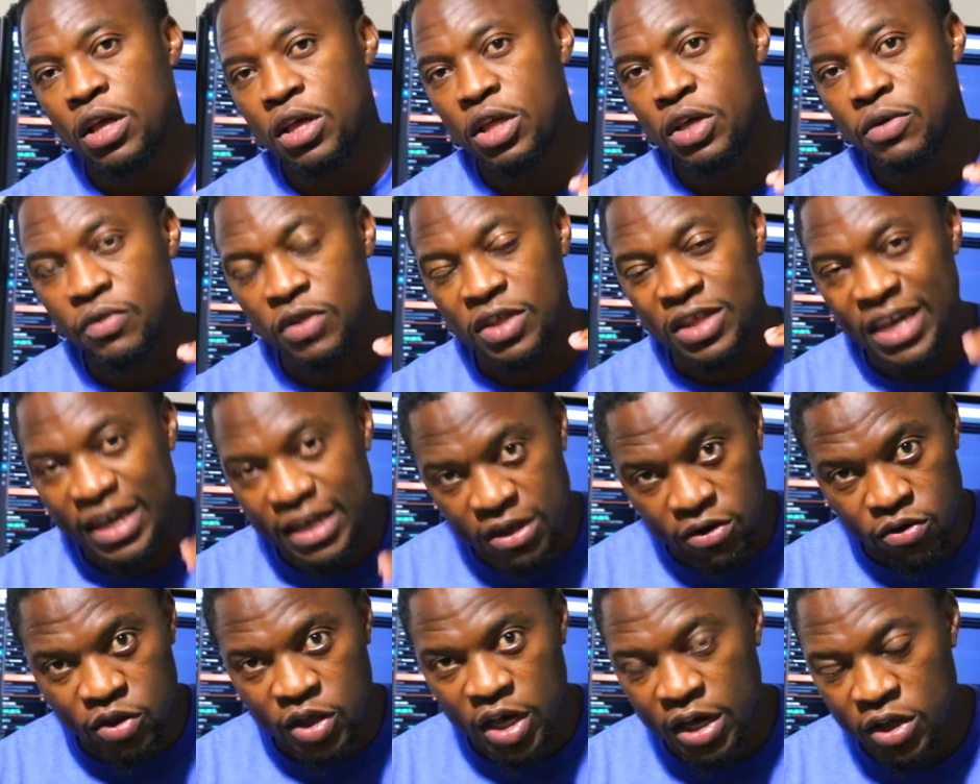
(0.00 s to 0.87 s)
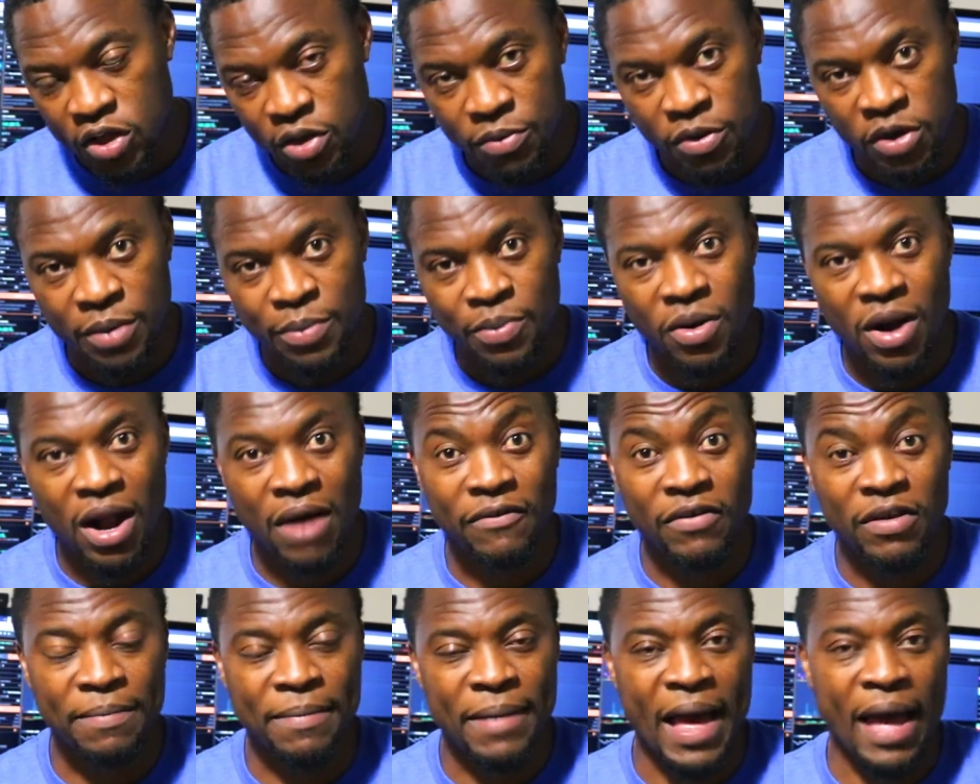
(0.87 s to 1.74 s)
you would take, they will take some of your
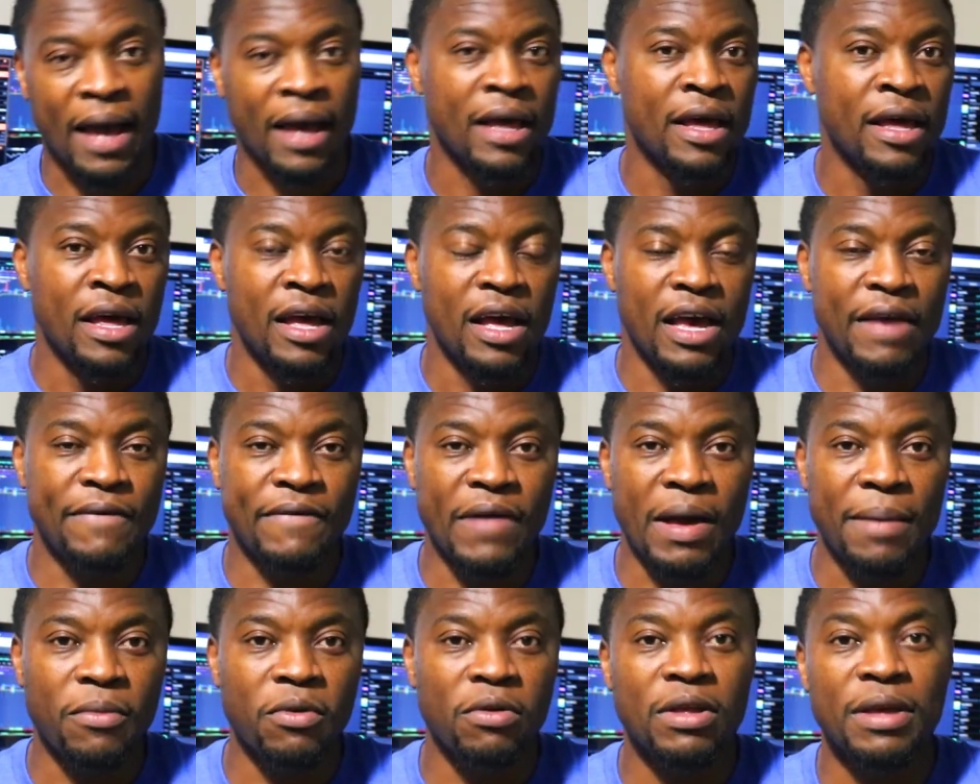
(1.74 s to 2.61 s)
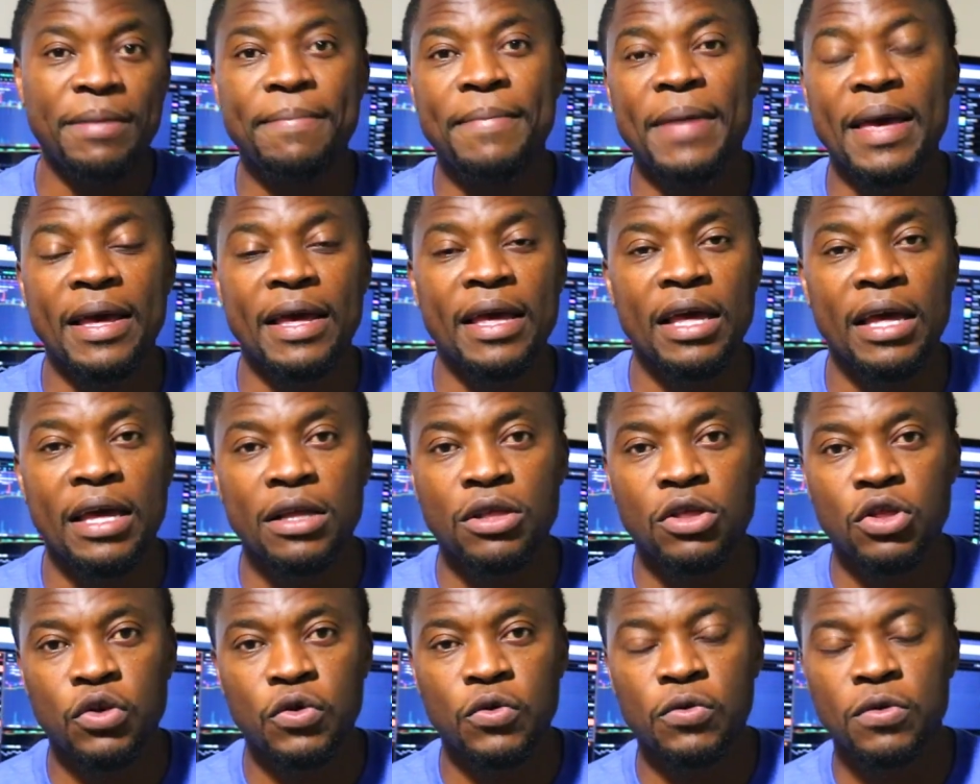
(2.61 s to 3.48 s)
profit back. If I'm only
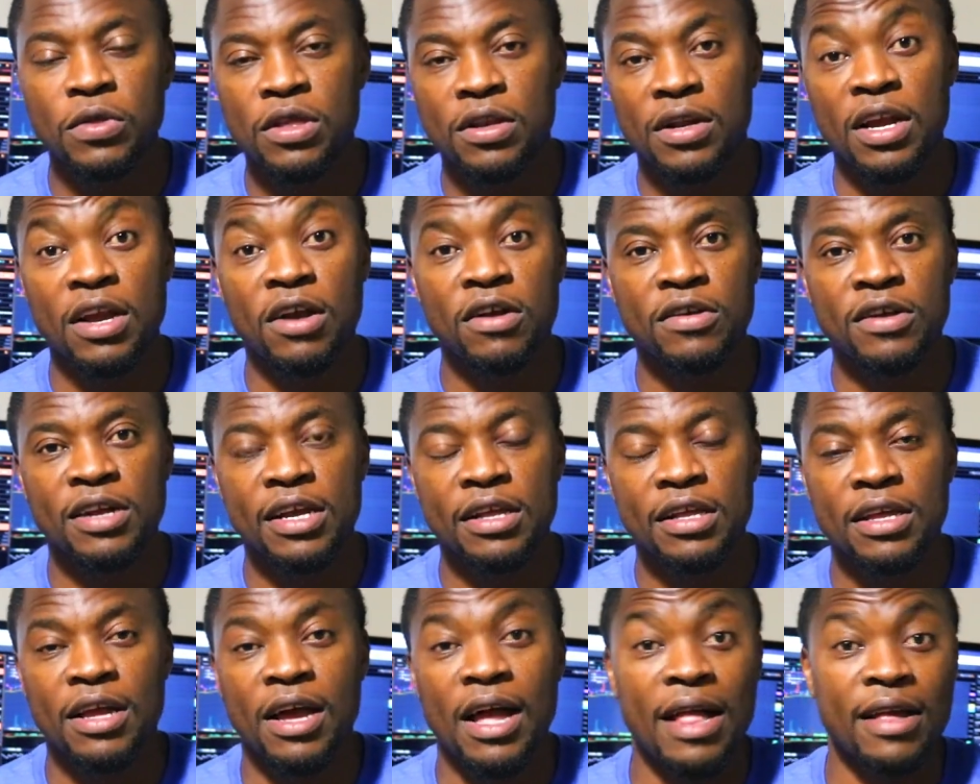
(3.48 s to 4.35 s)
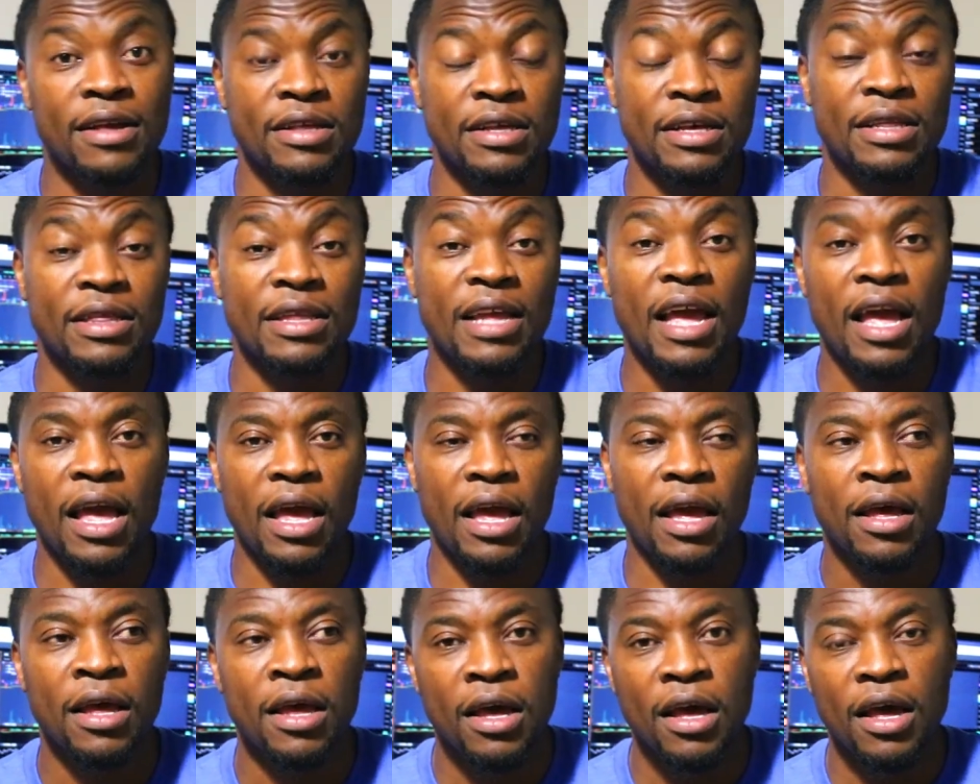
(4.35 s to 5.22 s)
making two, three hundred dollars a
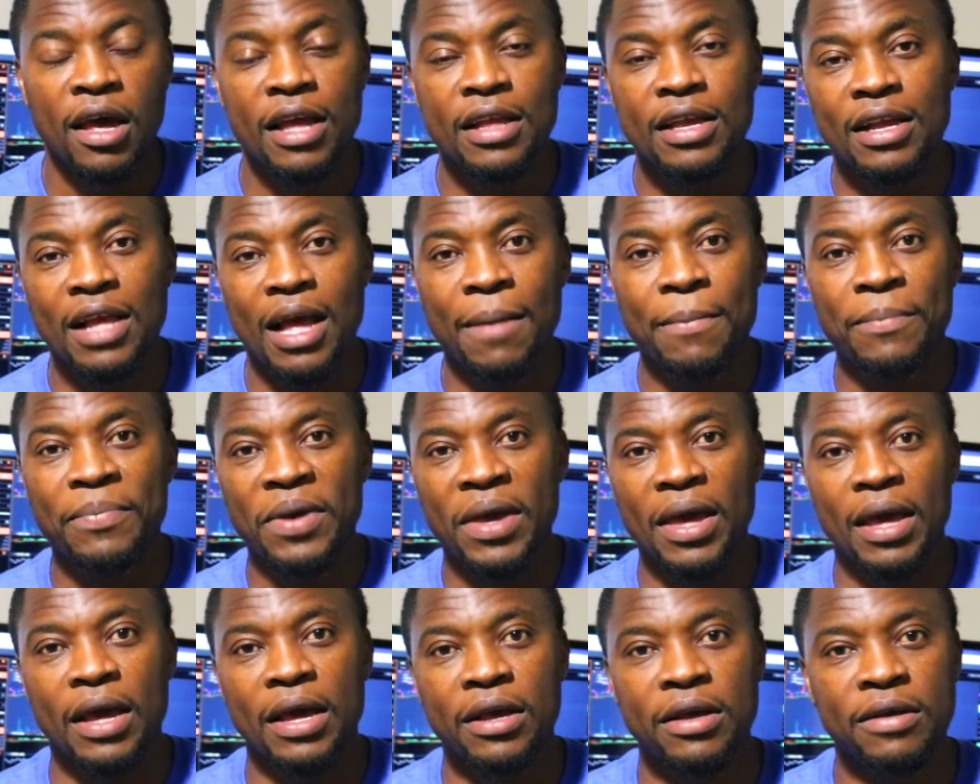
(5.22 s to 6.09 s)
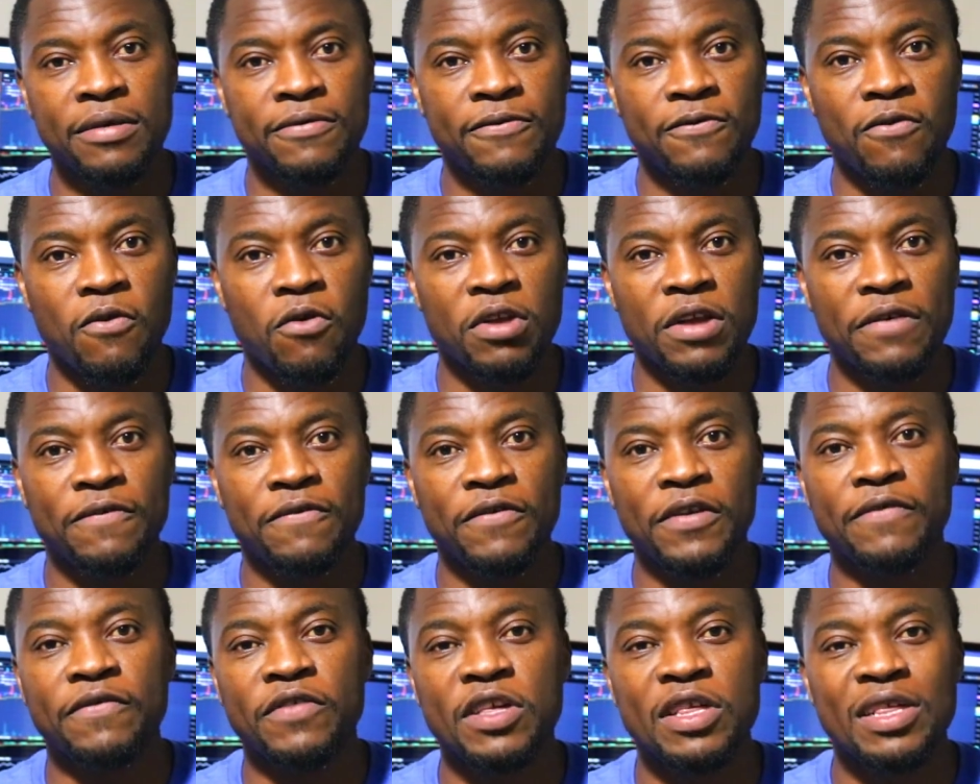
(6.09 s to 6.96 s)
day and then I'm paying 40,
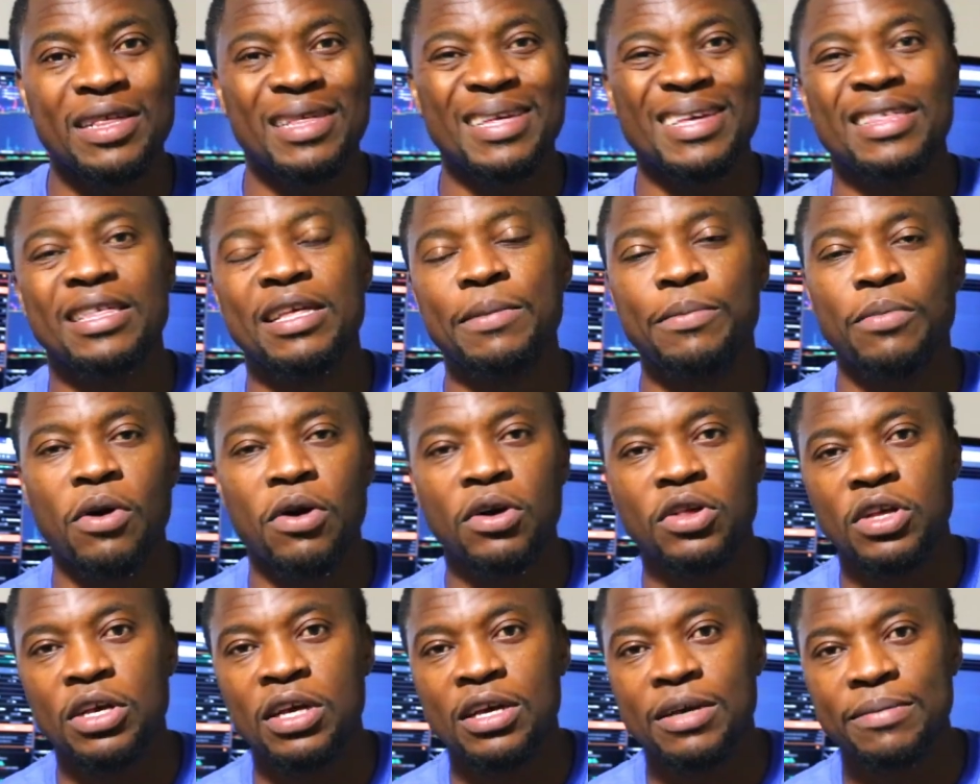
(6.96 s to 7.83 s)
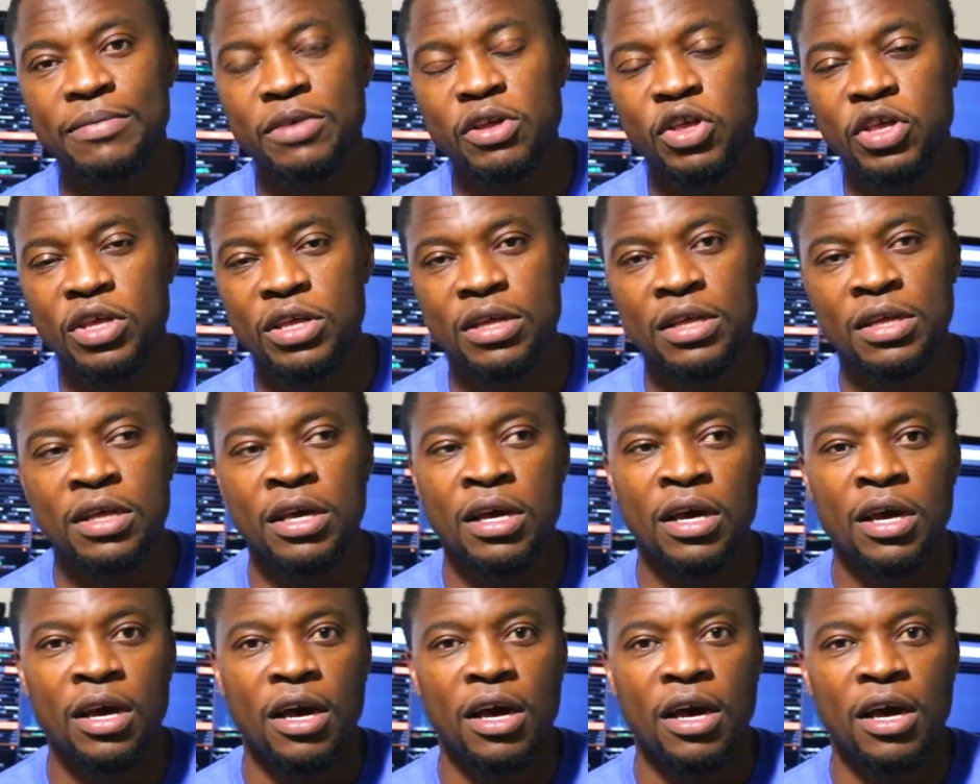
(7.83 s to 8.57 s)
50, 60 bucks in commission.